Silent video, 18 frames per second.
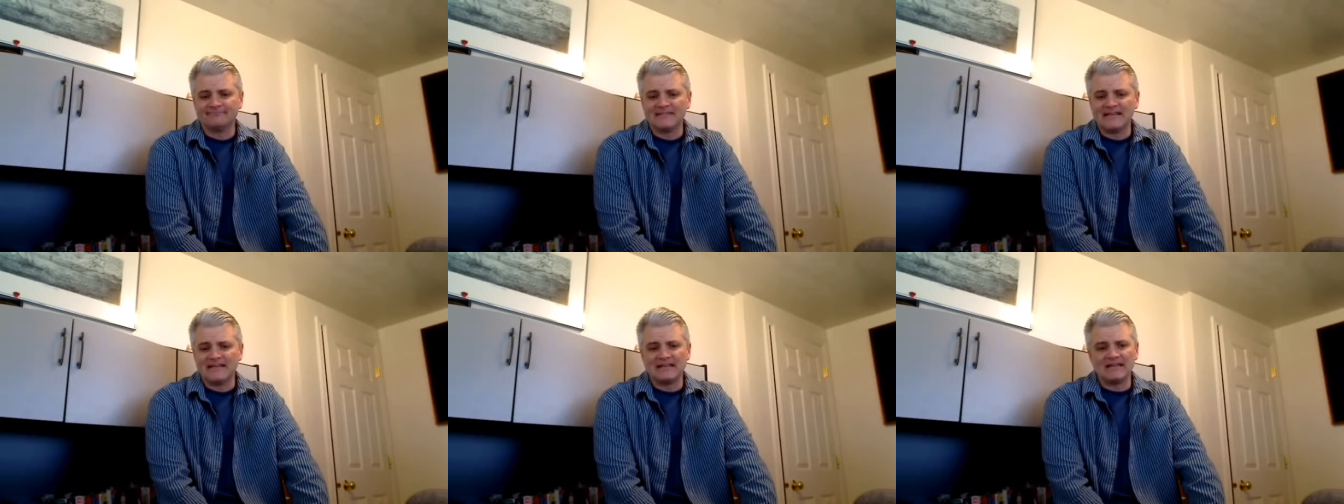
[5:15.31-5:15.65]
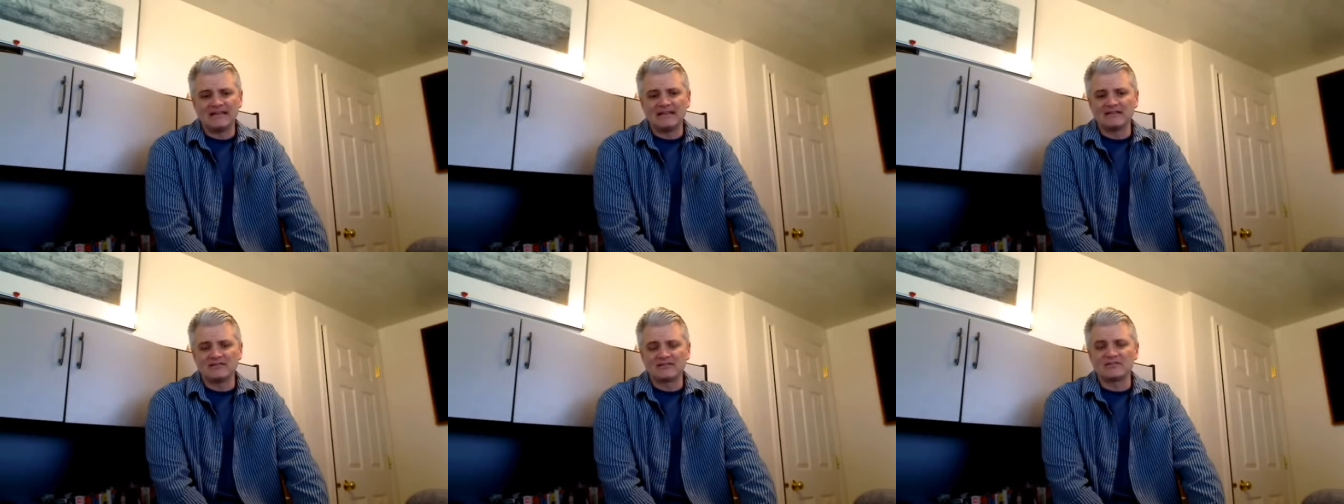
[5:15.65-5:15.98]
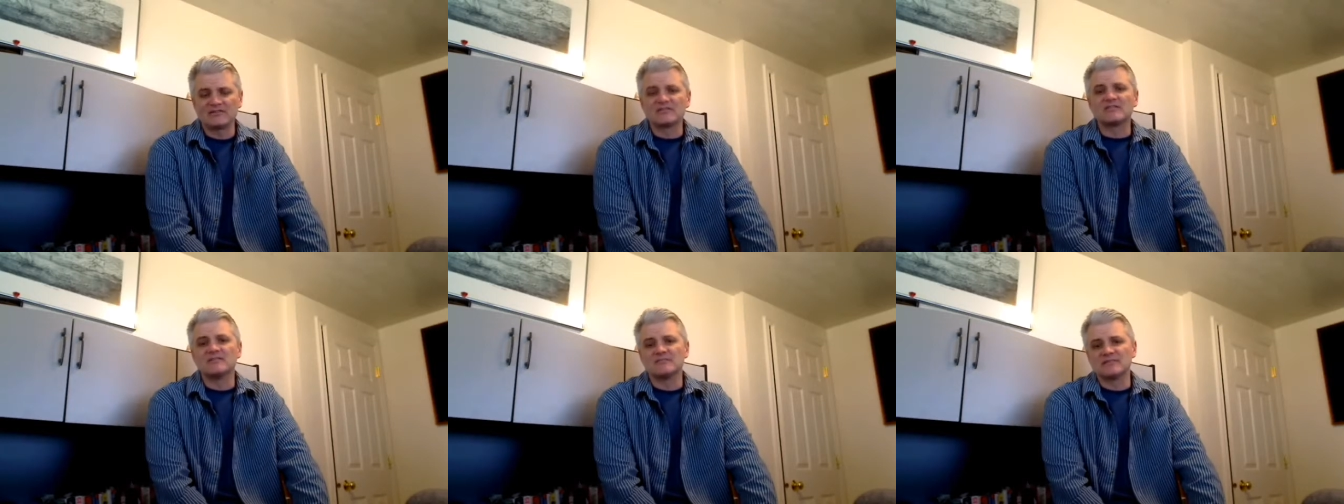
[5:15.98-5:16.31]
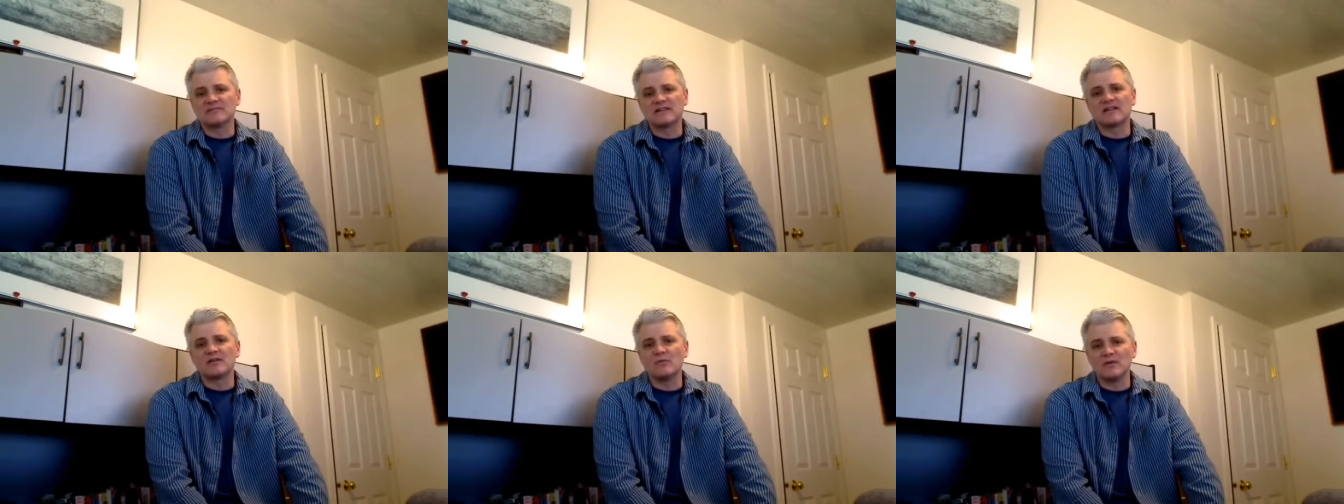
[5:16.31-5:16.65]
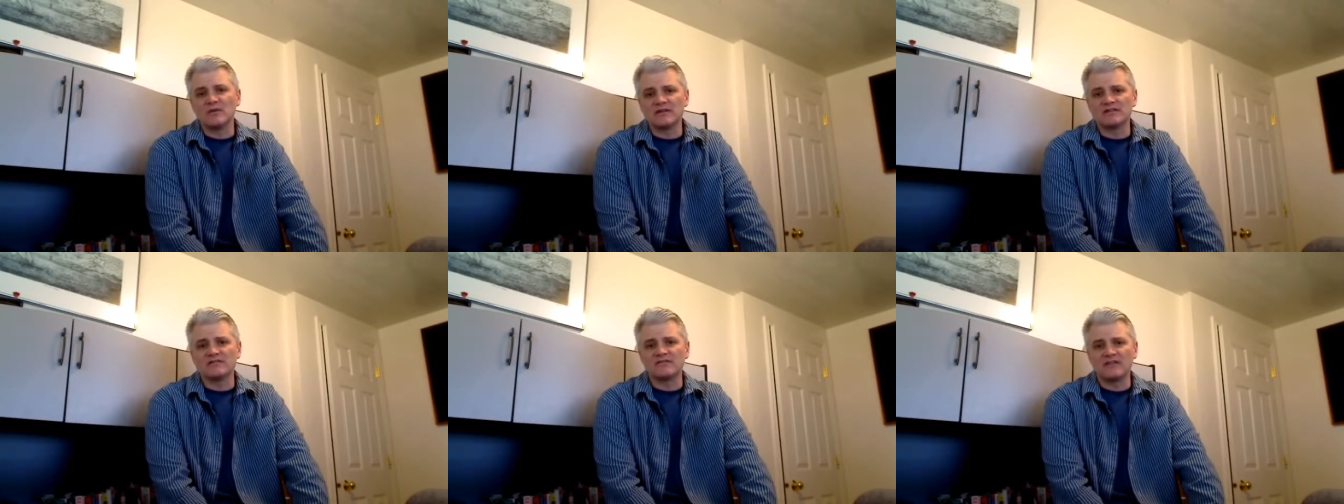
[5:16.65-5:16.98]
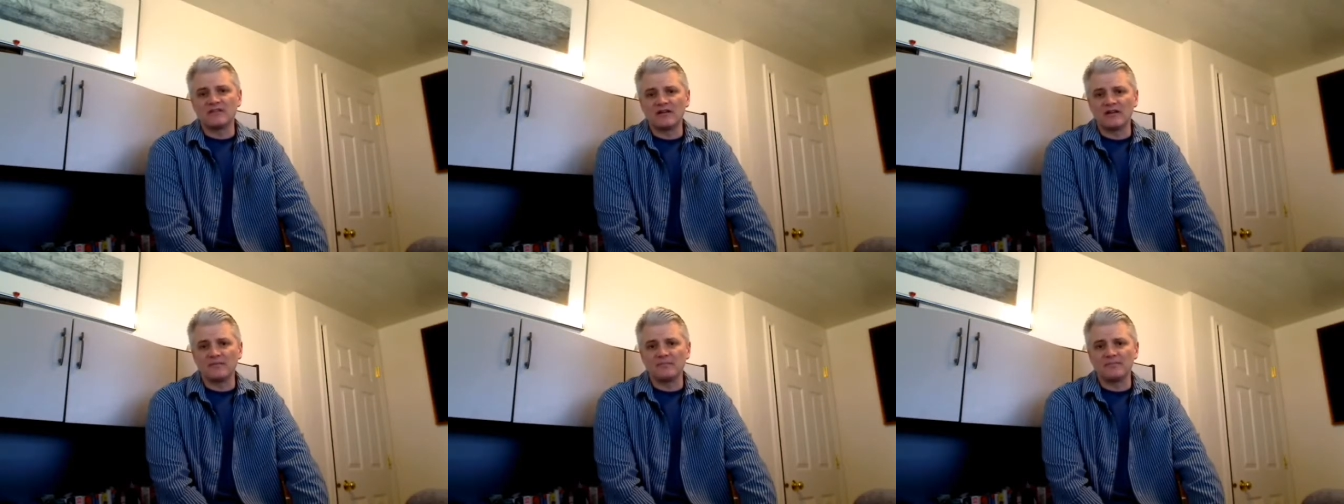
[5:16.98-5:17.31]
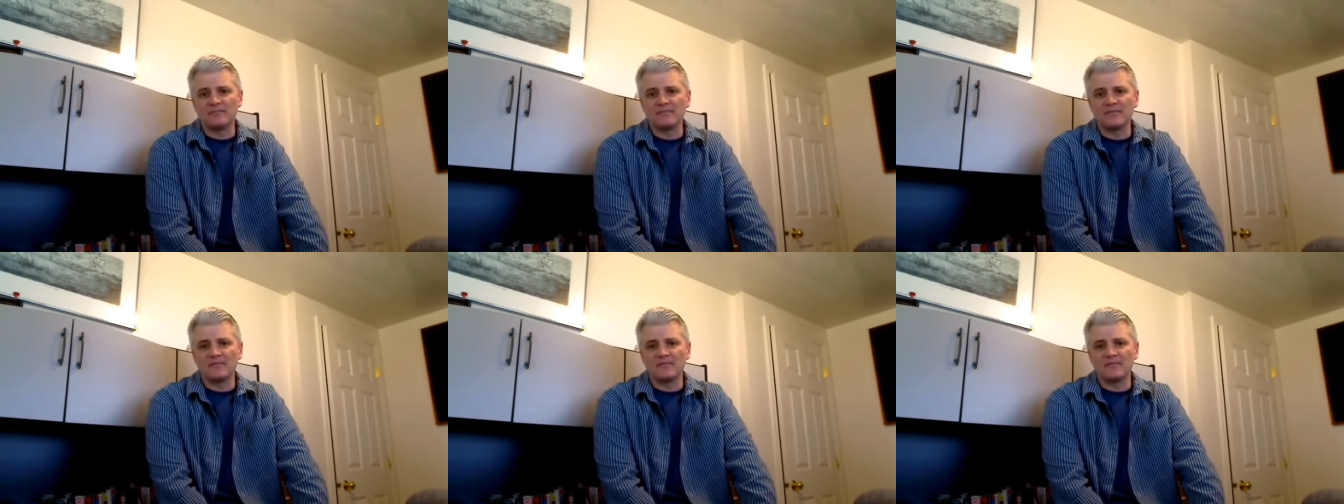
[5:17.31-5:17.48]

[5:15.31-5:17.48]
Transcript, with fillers: And that just seems like a waste of time.